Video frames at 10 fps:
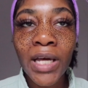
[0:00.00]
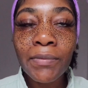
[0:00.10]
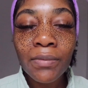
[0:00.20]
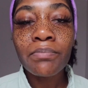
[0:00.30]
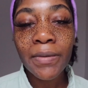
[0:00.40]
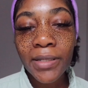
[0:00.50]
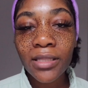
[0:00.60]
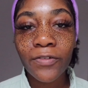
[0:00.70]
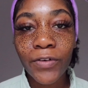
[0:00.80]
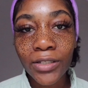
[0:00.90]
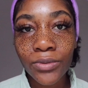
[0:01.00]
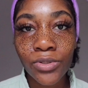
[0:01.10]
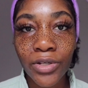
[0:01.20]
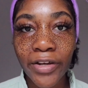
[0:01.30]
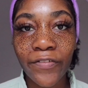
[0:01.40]
mimic the freckles
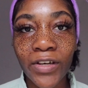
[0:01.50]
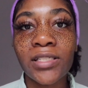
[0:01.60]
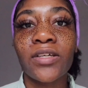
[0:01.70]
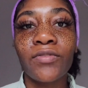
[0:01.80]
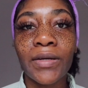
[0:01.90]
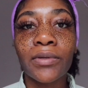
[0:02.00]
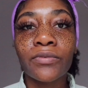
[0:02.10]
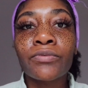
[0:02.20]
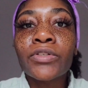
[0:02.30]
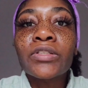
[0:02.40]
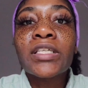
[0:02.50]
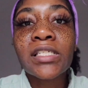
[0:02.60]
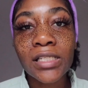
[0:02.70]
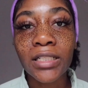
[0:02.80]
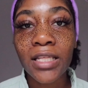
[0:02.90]
on your face if they were
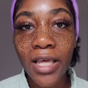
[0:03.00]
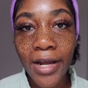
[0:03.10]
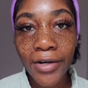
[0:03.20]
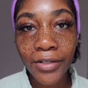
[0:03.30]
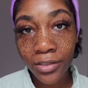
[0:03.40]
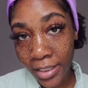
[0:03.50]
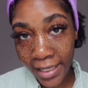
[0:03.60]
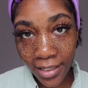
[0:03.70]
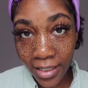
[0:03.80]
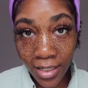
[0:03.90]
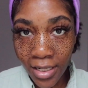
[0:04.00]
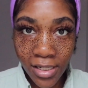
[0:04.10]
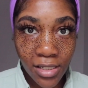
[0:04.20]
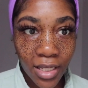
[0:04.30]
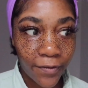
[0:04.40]
realistically there. Like
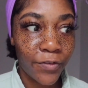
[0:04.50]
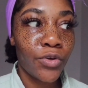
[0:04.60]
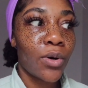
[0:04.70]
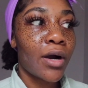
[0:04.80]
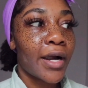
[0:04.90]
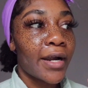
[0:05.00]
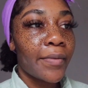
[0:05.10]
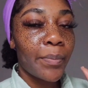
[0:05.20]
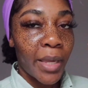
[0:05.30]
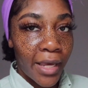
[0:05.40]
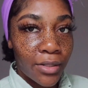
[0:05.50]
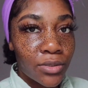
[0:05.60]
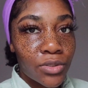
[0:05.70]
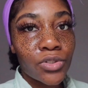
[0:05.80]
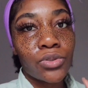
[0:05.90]
if you are
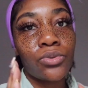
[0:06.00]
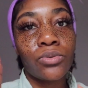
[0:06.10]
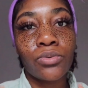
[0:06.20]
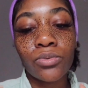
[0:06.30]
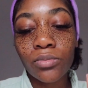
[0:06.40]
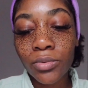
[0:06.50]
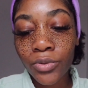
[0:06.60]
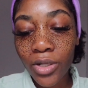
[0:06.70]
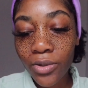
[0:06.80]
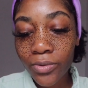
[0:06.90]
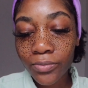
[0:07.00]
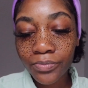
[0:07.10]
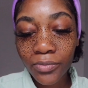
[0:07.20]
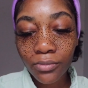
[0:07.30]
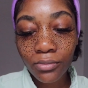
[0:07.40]
pale to,
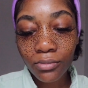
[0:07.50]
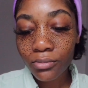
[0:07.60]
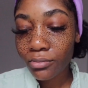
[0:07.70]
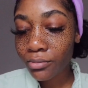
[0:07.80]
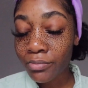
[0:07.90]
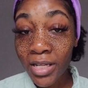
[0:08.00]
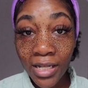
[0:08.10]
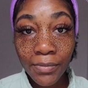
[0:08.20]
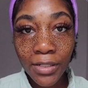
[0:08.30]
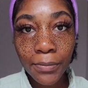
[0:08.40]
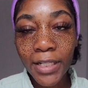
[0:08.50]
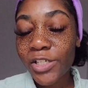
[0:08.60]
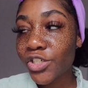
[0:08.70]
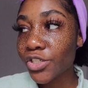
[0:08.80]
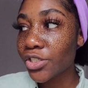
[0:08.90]
medium
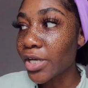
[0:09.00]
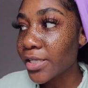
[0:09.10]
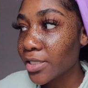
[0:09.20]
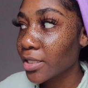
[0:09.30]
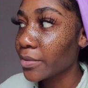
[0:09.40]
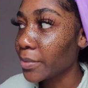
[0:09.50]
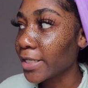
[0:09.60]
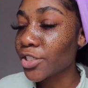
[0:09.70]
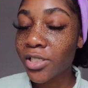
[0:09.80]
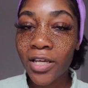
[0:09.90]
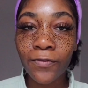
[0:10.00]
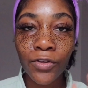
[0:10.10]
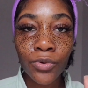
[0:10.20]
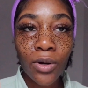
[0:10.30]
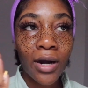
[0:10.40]
complexion to dark skin complexion. If
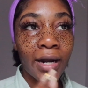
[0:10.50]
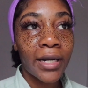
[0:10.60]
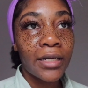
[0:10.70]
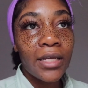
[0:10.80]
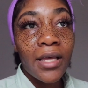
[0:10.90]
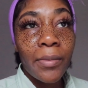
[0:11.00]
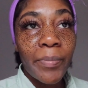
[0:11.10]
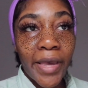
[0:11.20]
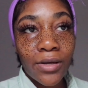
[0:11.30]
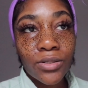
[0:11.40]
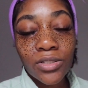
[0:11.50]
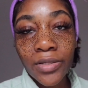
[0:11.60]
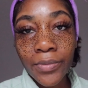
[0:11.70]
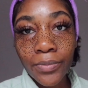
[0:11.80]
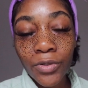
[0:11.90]
you are pale
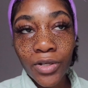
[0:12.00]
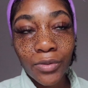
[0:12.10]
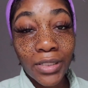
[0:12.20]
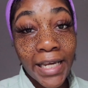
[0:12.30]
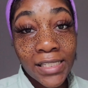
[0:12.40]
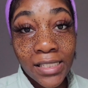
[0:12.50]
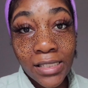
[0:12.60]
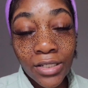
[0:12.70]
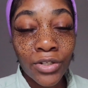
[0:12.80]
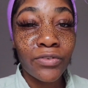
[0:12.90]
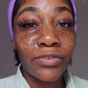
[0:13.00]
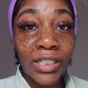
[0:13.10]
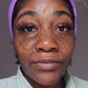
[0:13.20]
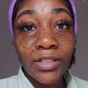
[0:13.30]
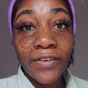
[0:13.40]
to, lights,
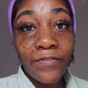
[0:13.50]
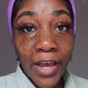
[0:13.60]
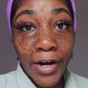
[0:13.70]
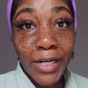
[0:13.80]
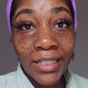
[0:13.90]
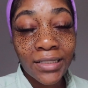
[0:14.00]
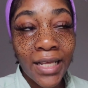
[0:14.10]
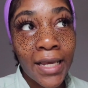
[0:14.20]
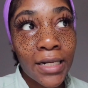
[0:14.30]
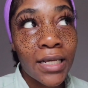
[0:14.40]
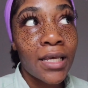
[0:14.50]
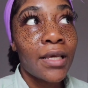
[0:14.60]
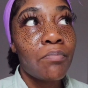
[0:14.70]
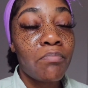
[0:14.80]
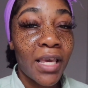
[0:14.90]
really fair and light,
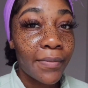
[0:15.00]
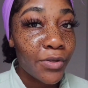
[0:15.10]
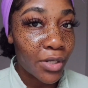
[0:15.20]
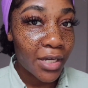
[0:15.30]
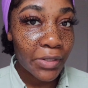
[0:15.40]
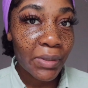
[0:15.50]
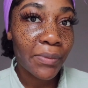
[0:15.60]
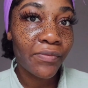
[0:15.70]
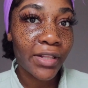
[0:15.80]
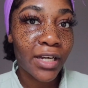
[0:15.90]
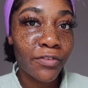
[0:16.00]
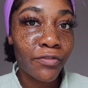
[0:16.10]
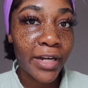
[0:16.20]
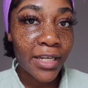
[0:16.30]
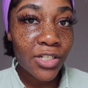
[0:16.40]
maybe you can get away with like a
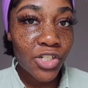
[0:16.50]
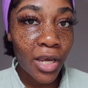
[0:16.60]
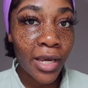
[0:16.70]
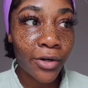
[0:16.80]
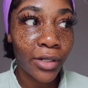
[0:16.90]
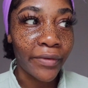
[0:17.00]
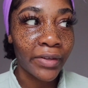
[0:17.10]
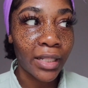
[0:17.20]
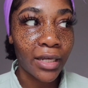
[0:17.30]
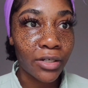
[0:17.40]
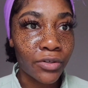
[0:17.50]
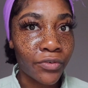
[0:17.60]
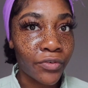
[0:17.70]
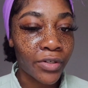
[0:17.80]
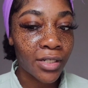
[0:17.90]
red shade or even like a
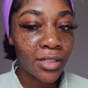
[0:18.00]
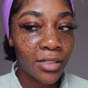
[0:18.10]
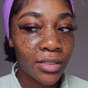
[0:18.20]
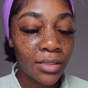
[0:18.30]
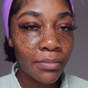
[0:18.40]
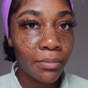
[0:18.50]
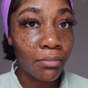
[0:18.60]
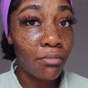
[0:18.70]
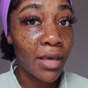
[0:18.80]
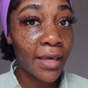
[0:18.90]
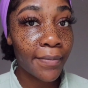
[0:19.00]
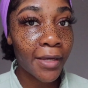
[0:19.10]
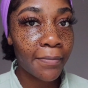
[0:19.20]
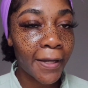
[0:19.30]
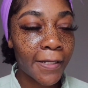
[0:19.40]
green,
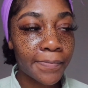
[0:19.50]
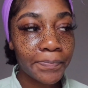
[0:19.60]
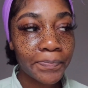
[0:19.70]
maybe, but